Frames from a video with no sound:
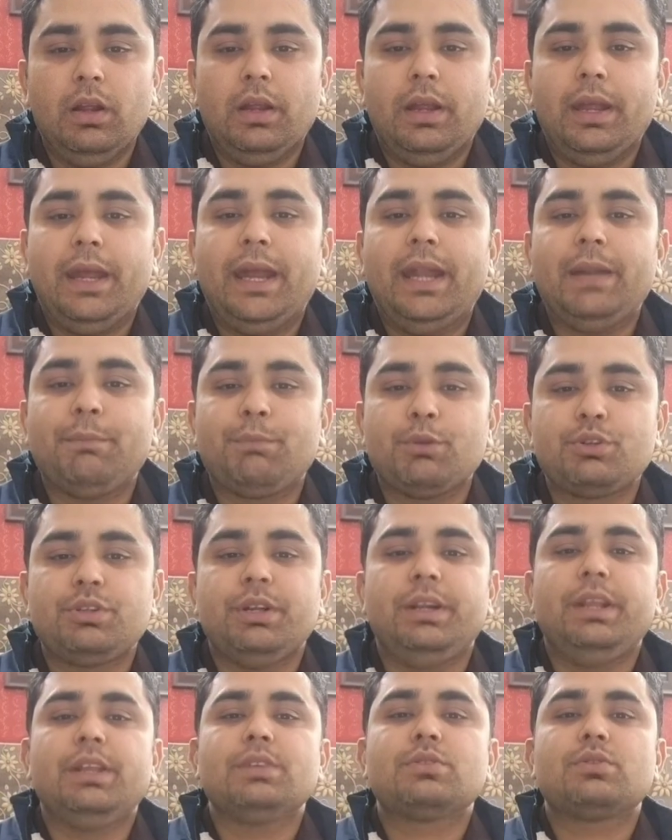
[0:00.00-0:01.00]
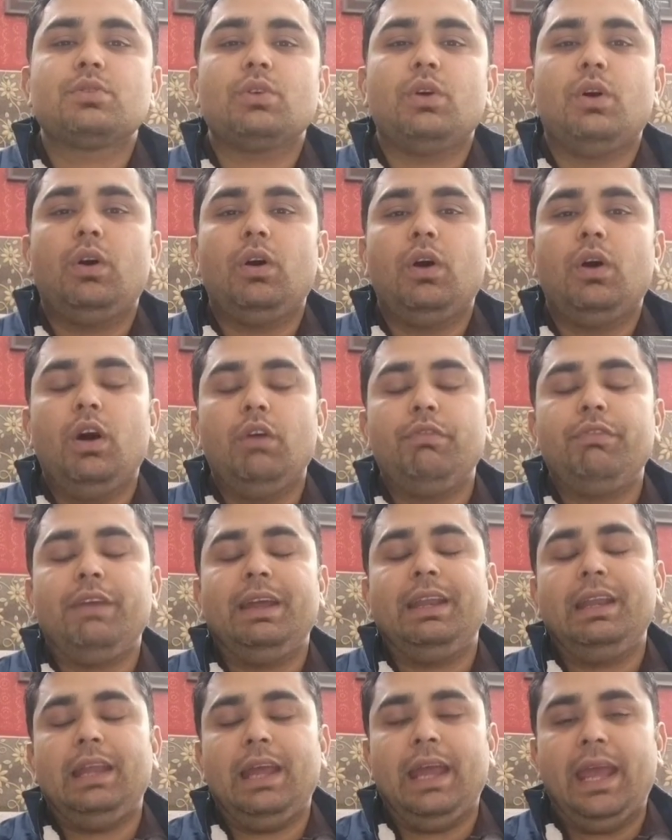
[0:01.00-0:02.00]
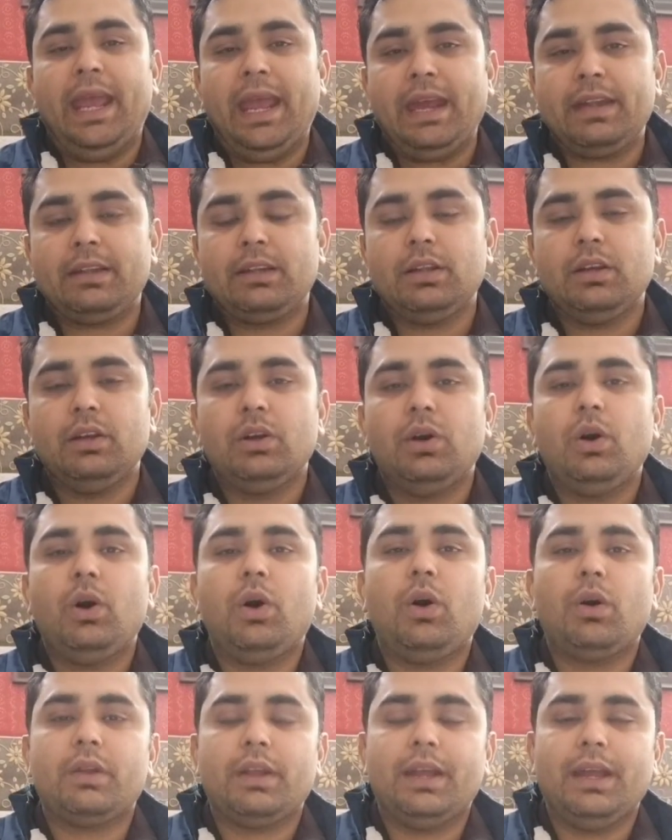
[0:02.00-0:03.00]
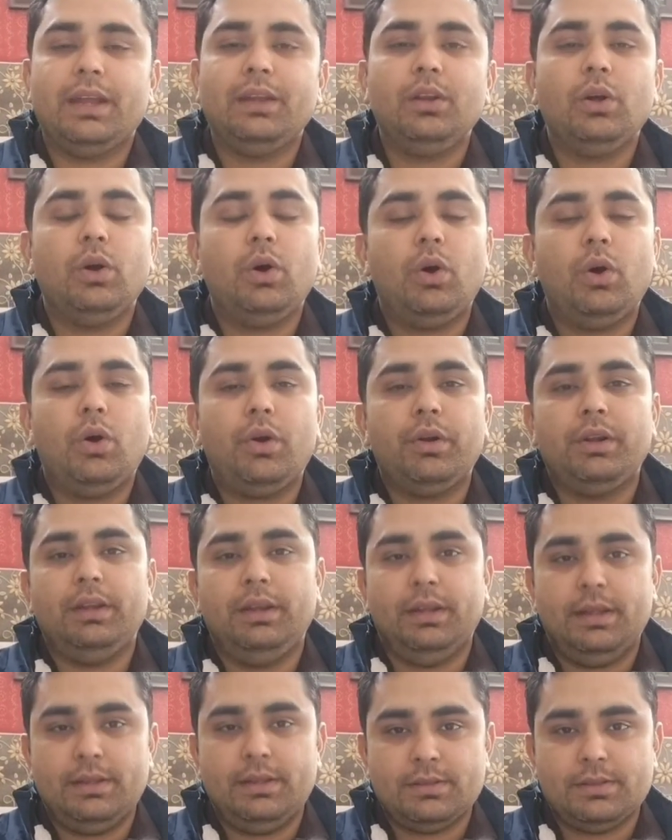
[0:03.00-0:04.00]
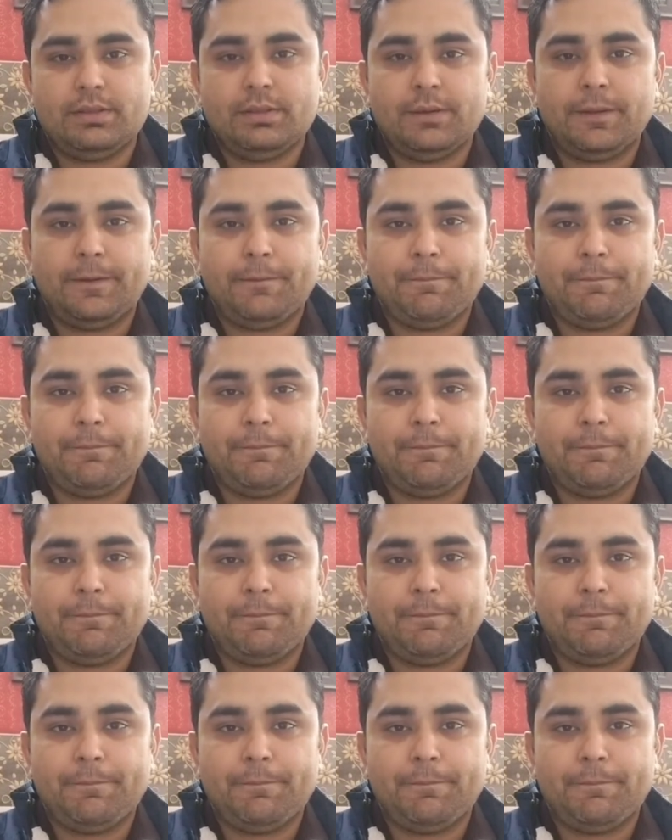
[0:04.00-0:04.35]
and proceedings of an act or an ordinance.